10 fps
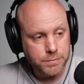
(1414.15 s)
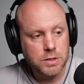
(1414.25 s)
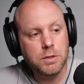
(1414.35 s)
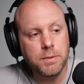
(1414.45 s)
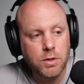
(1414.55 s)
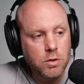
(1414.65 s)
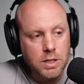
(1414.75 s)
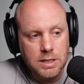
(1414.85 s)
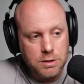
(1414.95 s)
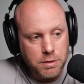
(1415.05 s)
look
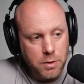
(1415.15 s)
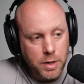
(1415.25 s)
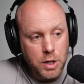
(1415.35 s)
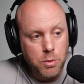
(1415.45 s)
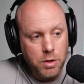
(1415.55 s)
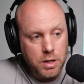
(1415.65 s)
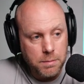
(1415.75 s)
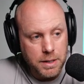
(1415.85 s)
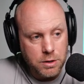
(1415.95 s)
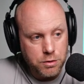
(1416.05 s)
at this right away, you are going to
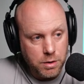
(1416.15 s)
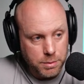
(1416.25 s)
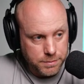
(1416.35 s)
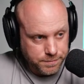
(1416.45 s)
be in trouble.